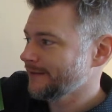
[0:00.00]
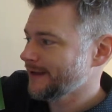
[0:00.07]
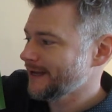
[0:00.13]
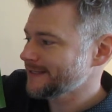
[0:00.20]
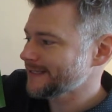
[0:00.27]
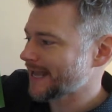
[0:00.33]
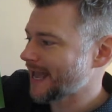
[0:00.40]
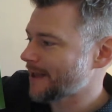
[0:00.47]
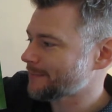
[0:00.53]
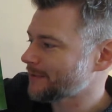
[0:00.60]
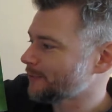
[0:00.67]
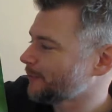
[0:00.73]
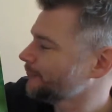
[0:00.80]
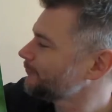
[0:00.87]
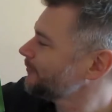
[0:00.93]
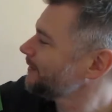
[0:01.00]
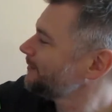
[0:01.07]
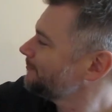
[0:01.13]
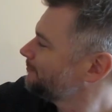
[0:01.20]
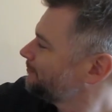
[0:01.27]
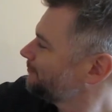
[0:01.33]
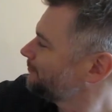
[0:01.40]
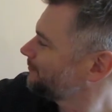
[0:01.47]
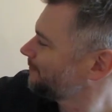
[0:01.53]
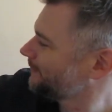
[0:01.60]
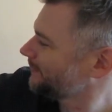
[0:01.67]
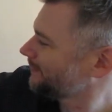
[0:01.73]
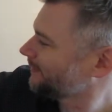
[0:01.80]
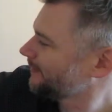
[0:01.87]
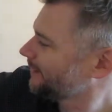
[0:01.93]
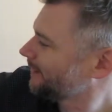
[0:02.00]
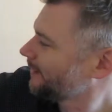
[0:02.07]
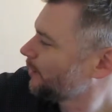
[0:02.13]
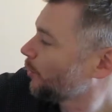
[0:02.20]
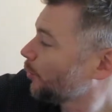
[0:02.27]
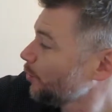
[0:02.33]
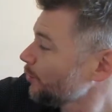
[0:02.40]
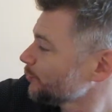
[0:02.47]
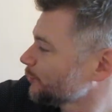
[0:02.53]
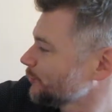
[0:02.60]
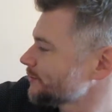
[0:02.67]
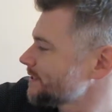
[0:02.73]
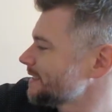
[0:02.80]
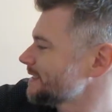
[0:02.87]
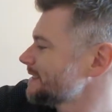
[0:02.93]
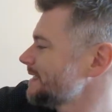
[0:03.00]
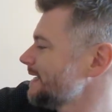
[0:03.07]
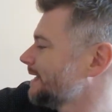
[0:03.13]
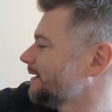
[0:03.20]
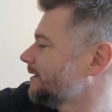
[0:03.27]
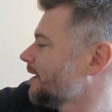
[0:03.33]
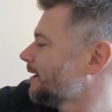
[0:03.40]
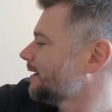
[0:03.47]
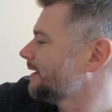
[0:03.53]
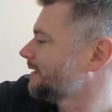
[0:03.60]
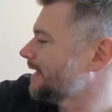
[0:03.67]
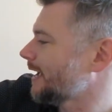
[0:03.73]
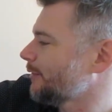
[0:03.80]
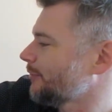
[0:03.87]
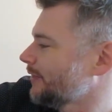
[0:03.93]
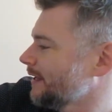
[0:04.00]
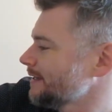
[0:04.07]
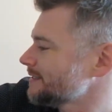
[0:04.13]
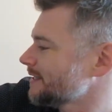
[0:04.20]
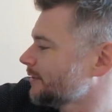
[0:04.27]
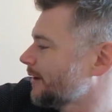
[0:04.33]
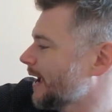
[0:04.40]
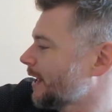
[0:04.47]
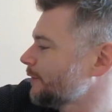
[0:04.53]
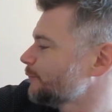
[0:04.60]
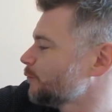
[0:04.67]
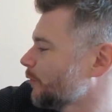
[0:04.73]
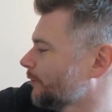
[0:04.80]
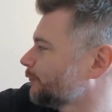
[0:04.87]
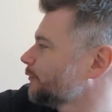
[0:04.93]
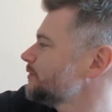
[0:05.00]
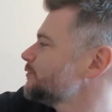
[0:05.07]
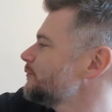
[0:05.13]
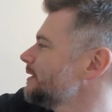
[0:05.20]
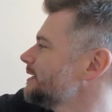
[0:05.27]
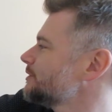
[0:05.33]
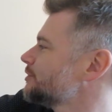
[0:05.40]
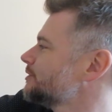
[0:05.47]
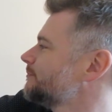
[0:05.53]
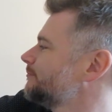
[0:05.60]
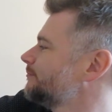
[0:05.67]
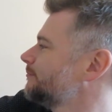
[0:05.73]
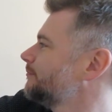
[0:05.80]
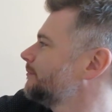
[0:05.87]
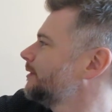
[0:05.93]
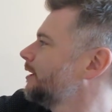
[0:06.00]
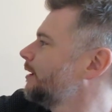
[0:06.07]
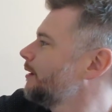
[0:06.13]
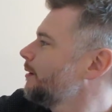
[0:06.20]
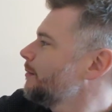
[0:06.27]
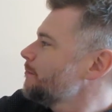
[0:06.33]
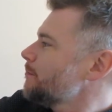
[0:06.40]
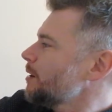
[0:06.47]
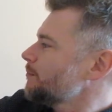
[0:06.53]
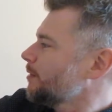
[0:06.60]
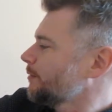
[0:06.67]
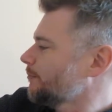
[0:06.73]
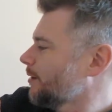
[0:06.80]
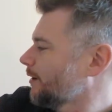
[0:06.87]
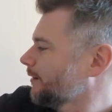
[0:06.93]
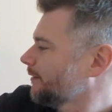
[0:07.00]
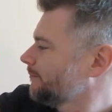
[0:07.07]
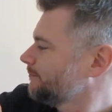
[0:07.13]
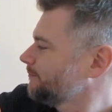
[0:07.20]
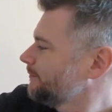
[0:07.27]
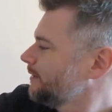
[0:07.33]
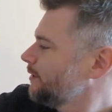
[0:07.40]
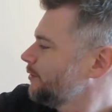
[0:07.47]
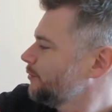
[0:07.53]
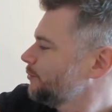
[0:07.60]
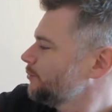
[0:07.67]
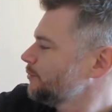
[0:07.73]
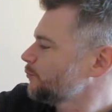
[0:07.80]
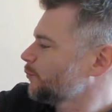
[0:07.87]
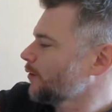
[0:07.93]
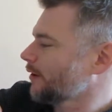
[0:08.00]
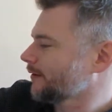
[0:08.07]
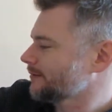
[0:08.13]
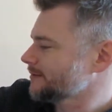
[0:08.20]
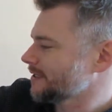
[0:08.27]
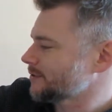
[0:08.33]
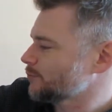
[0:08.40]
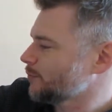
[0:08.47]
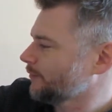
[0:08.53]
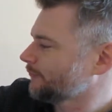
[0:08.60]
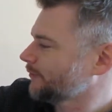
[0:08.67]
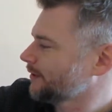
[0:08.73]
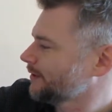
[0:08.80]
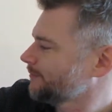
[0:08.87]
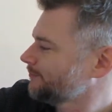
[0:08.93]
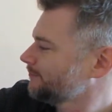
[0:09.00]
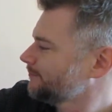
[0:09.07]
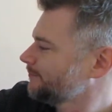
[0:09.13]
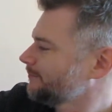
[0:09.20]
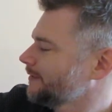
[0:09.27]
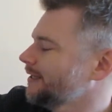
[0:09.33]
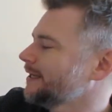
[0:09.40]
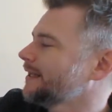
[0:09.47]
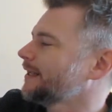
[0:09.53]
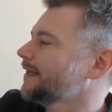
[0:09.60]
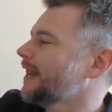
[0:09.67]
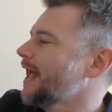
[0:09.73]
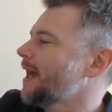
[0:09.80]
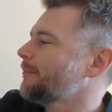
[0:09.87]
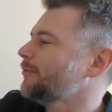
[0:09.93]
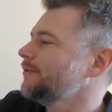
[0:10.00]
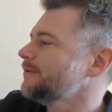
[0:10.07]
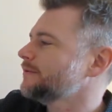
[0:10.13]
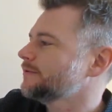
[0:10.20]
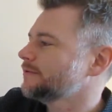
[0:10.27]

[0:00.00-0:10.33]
That's a happy Wilfred. Or Rule 16, knocking down things that are out of Wilfred's reach. Bunk, bunk, bunk. Good work, says Wilfred, eating an apple.